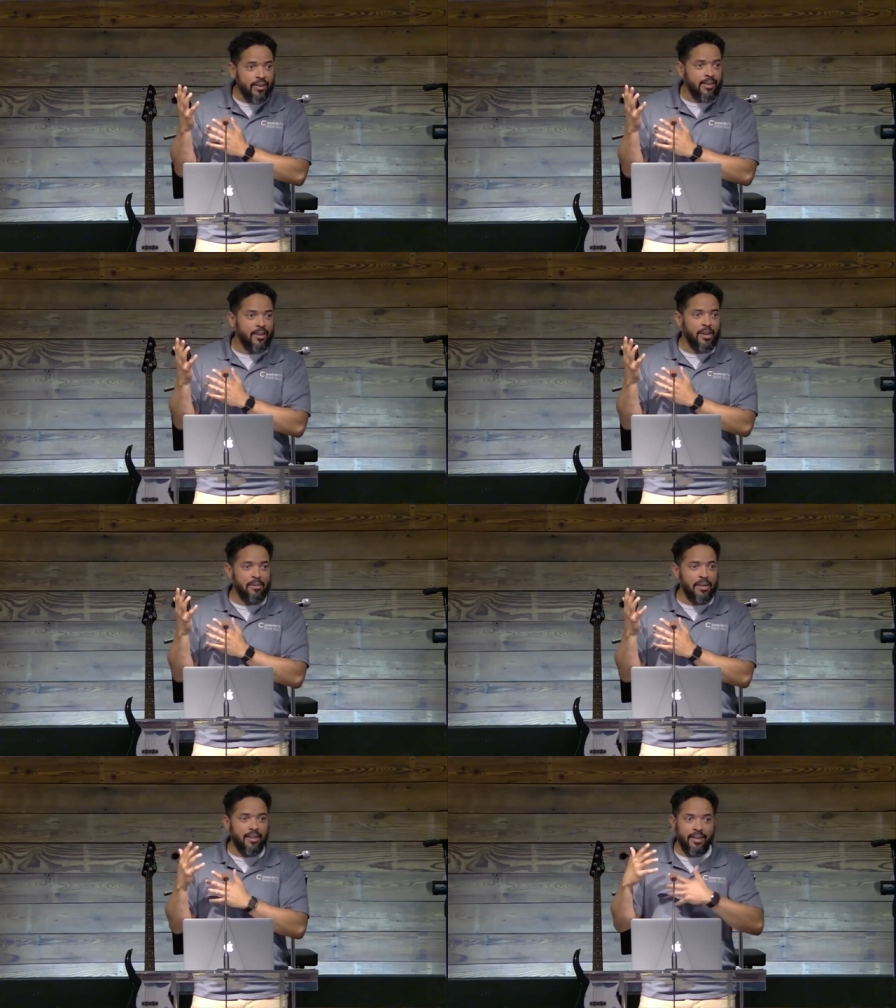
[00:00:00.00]
You know what I
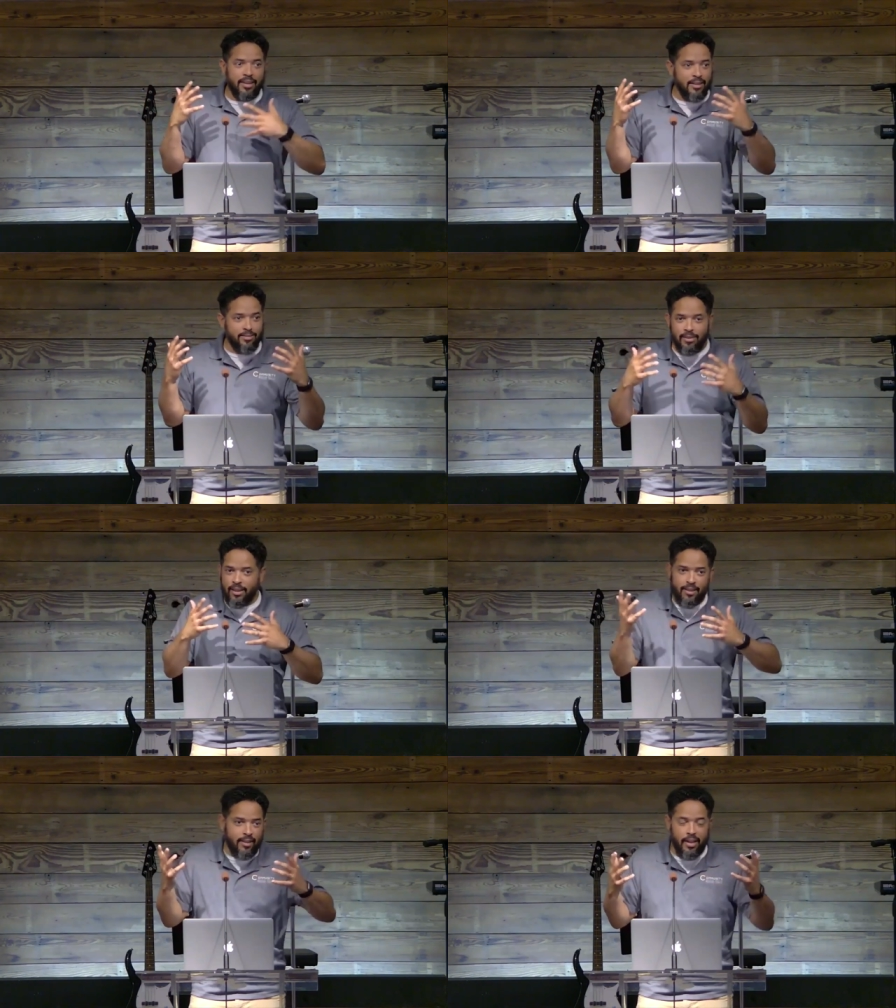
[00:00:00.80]
mean? They're going to,
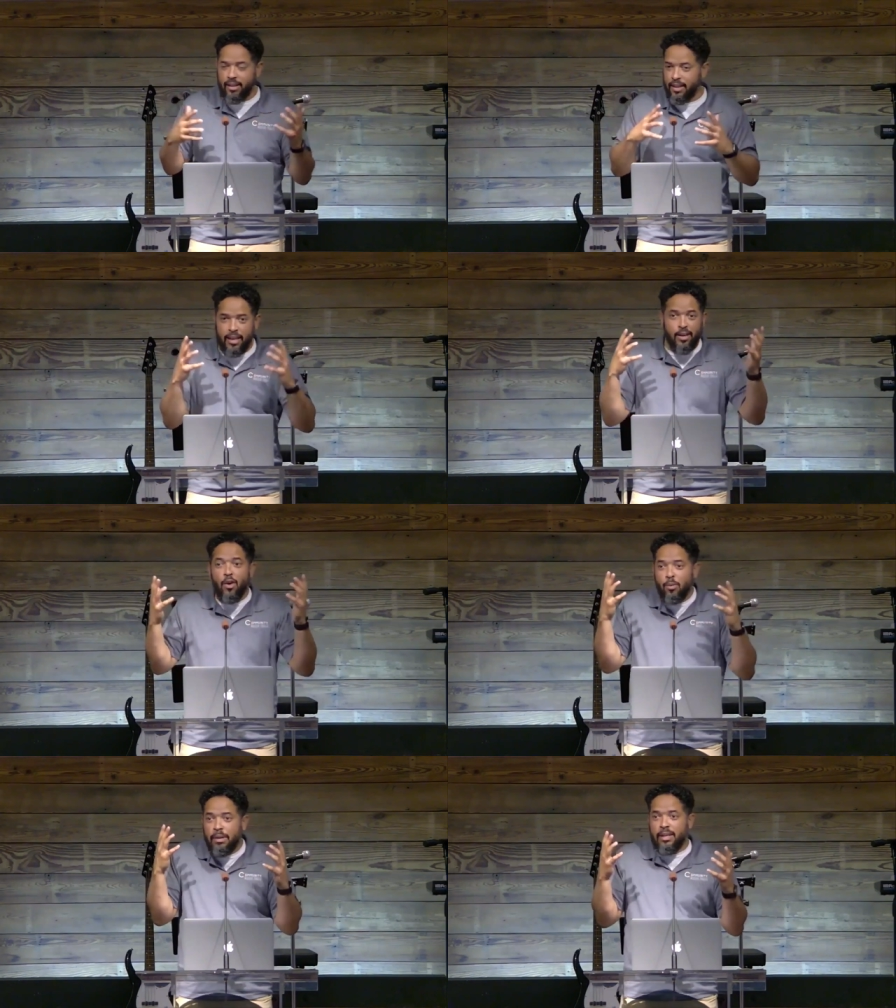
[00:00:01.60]
they, they know
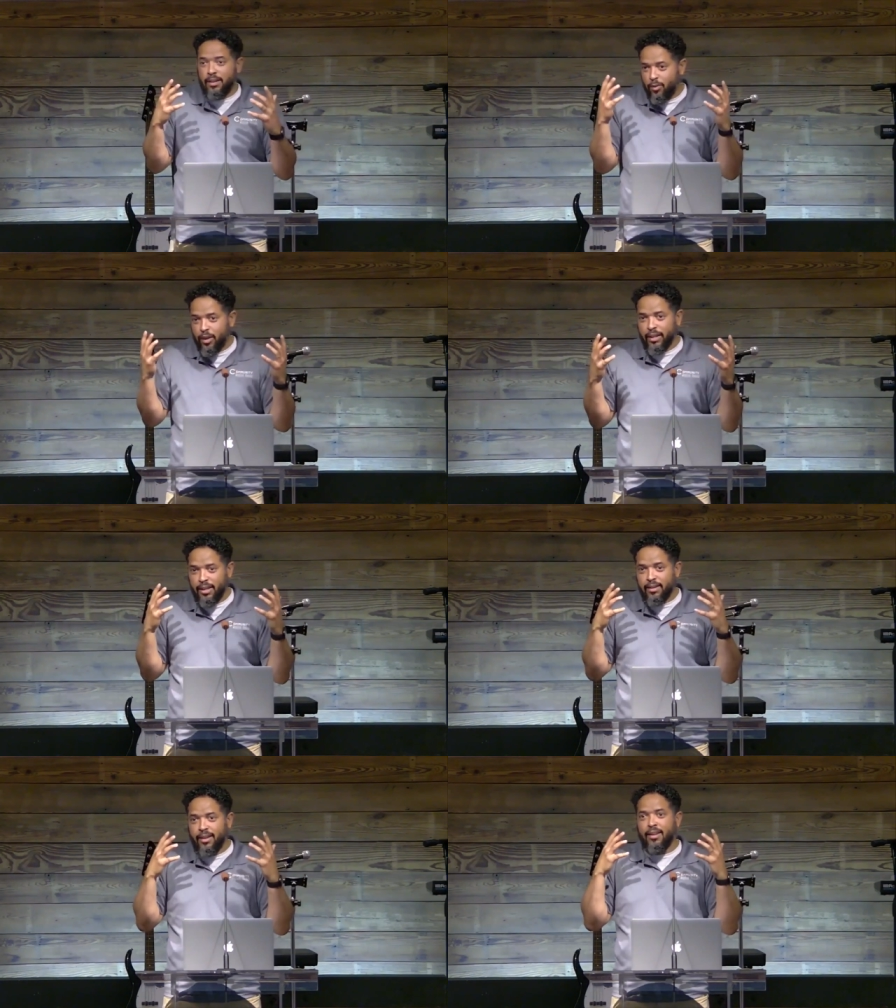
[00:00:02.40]
me in a
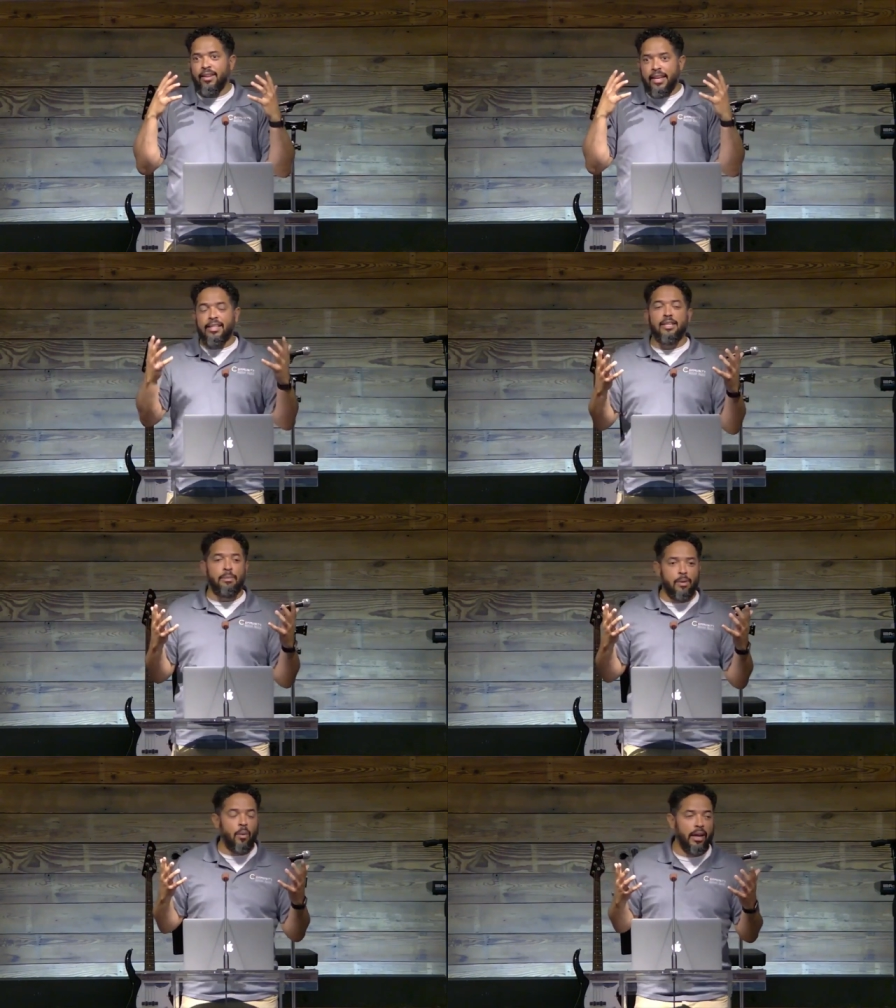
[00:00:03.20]
really
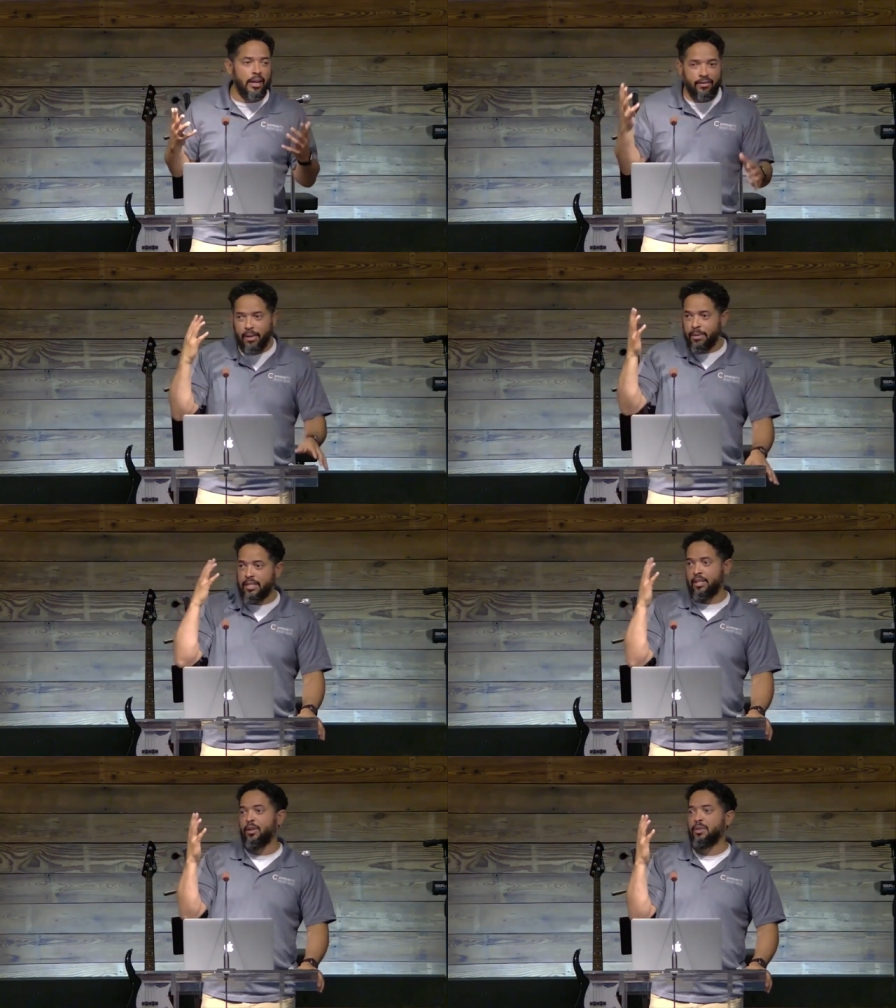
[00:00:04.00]
intimate way if I'm this
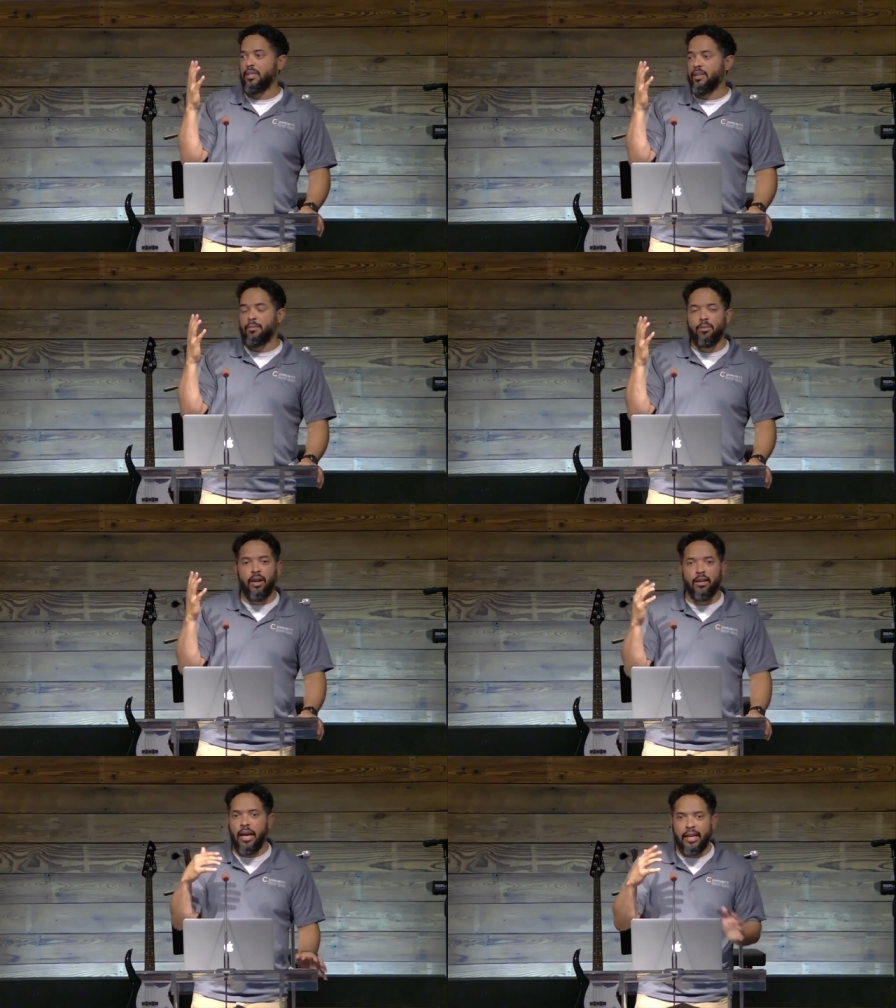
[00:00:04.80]
close to them,
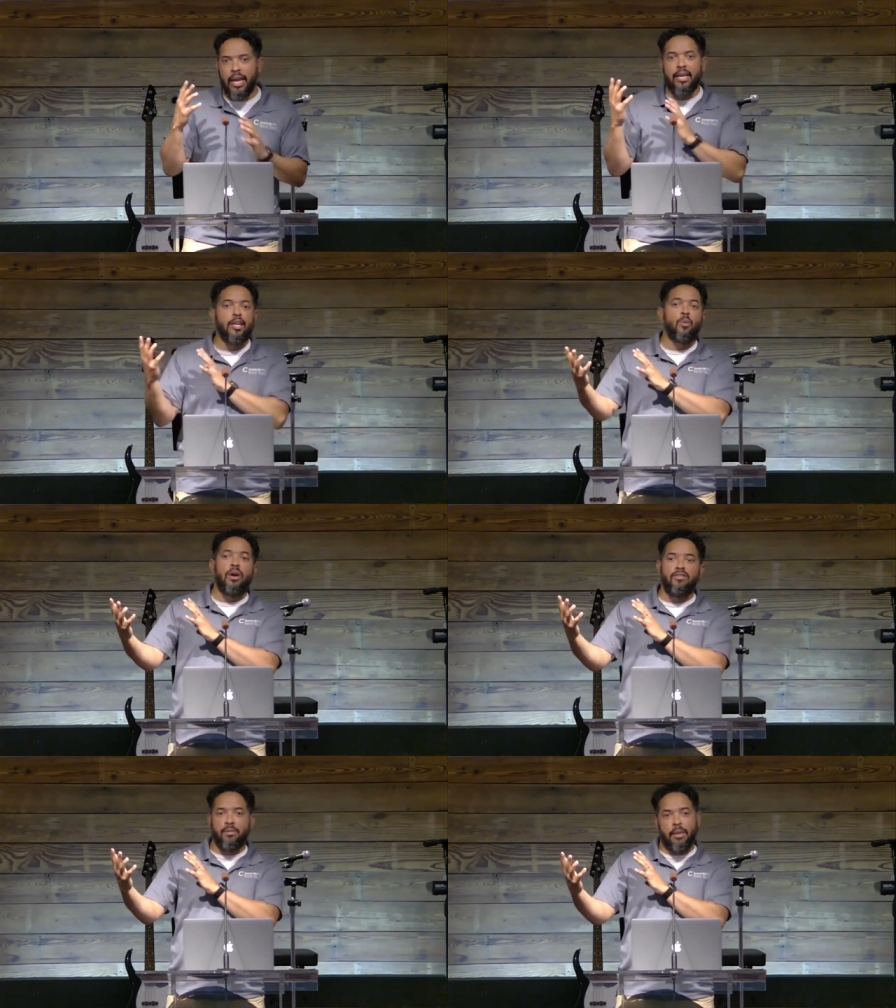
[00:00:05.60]
right? I can't get away
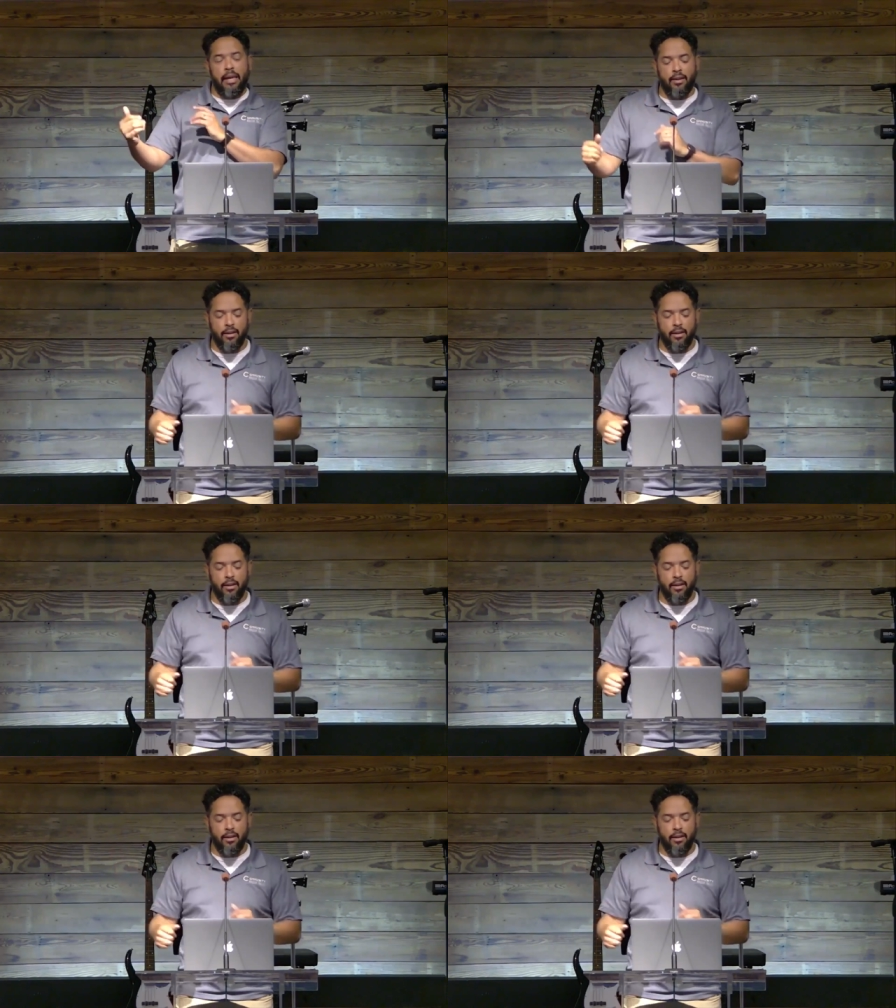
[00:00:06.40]
from that.